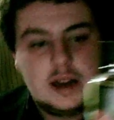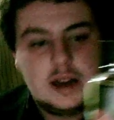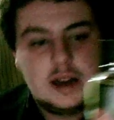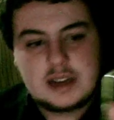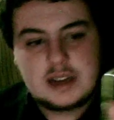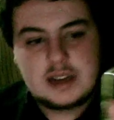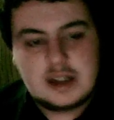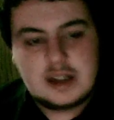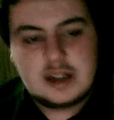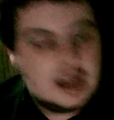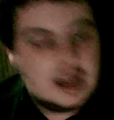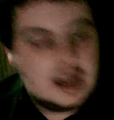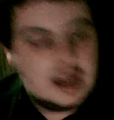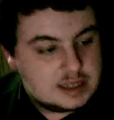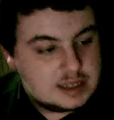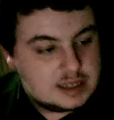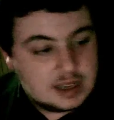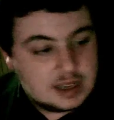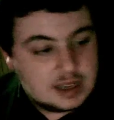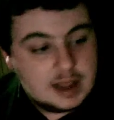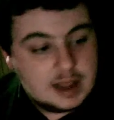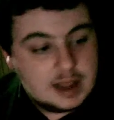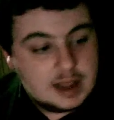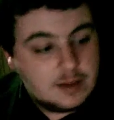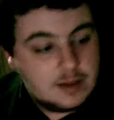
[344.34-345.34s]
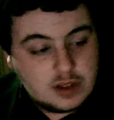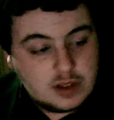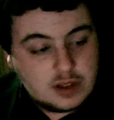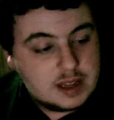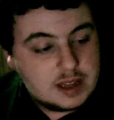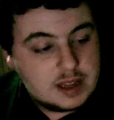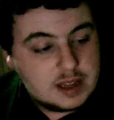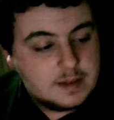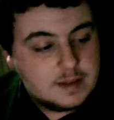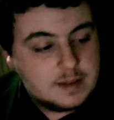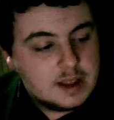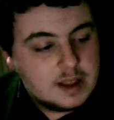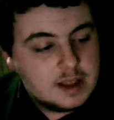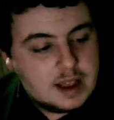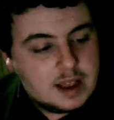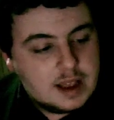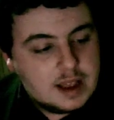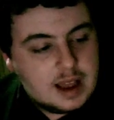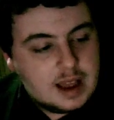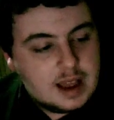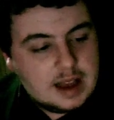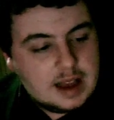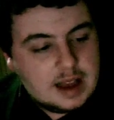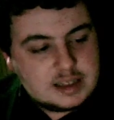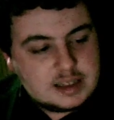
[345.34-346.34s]
is a classic. Uh, really,
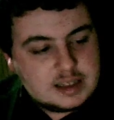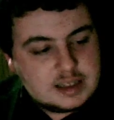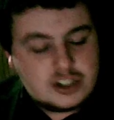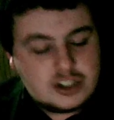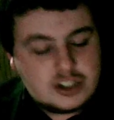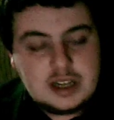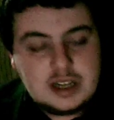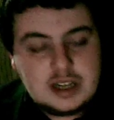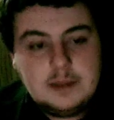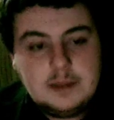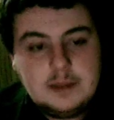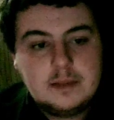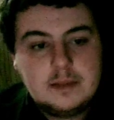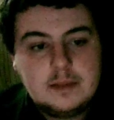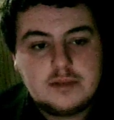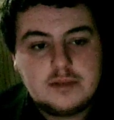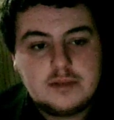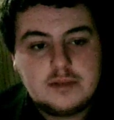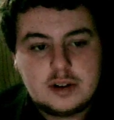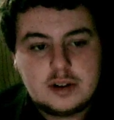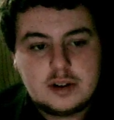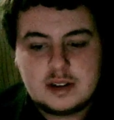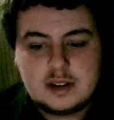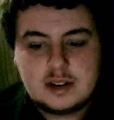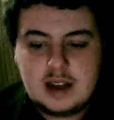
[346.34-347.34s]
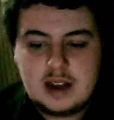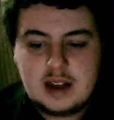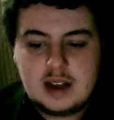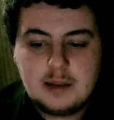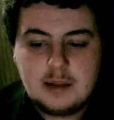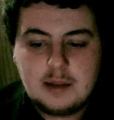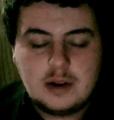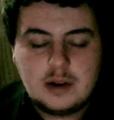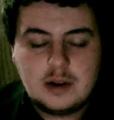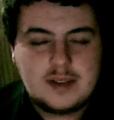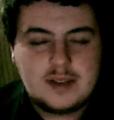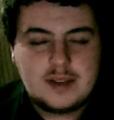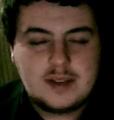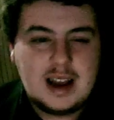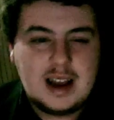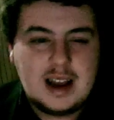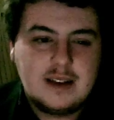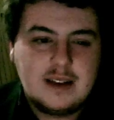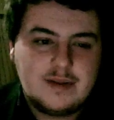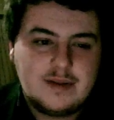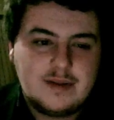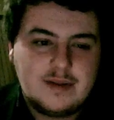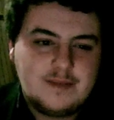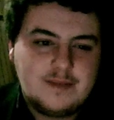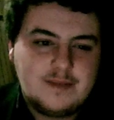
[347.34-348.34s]
it's a shame Procter & Gamble have kind
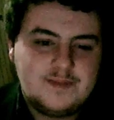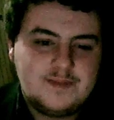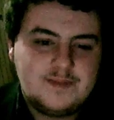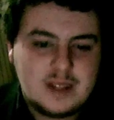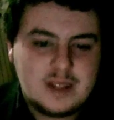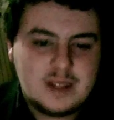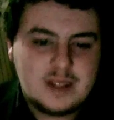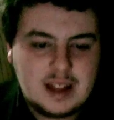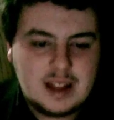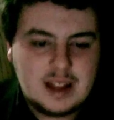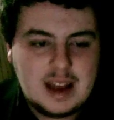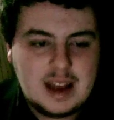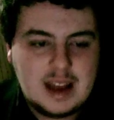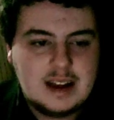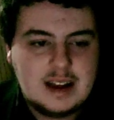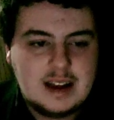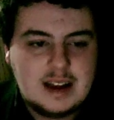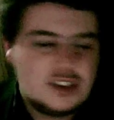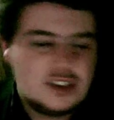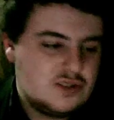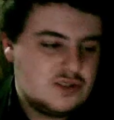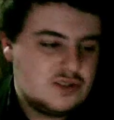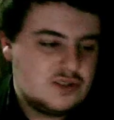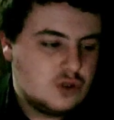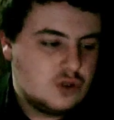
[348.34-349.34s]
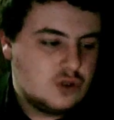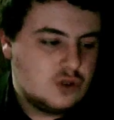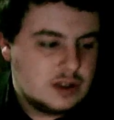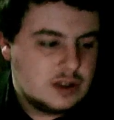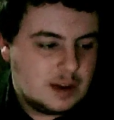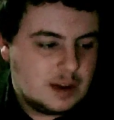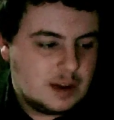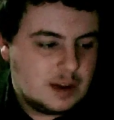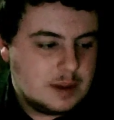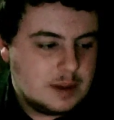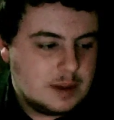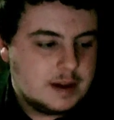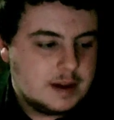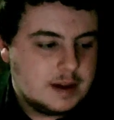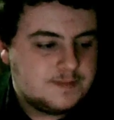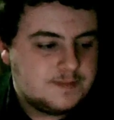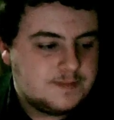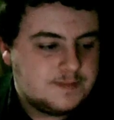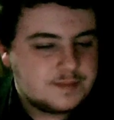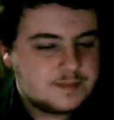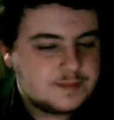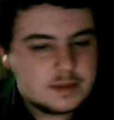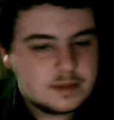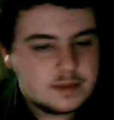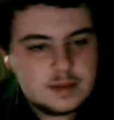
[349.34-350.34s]
of let, uh, ruined it a wee bit
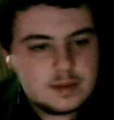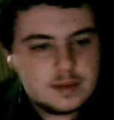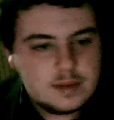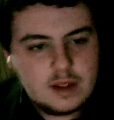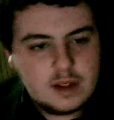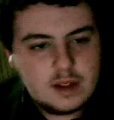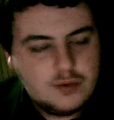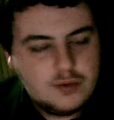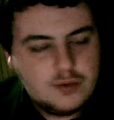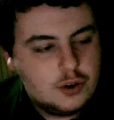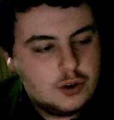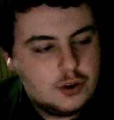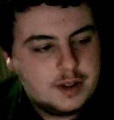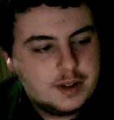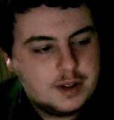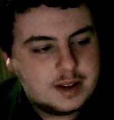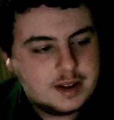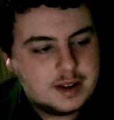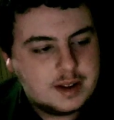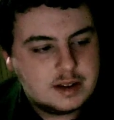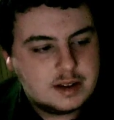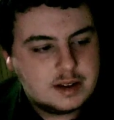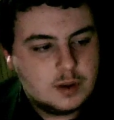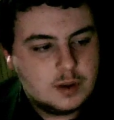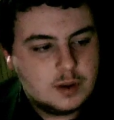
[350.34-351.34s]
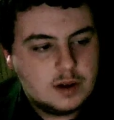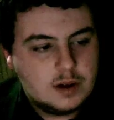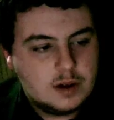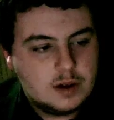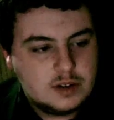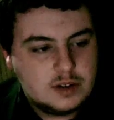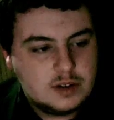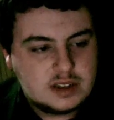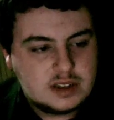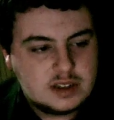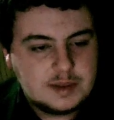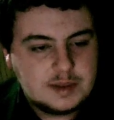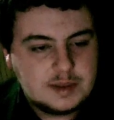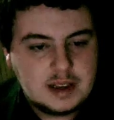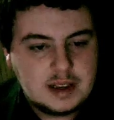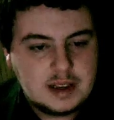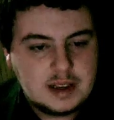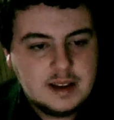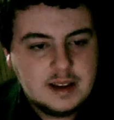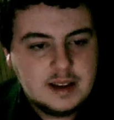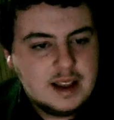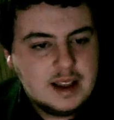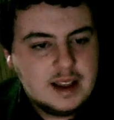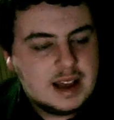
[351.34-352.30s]
ruined it to what it used to be.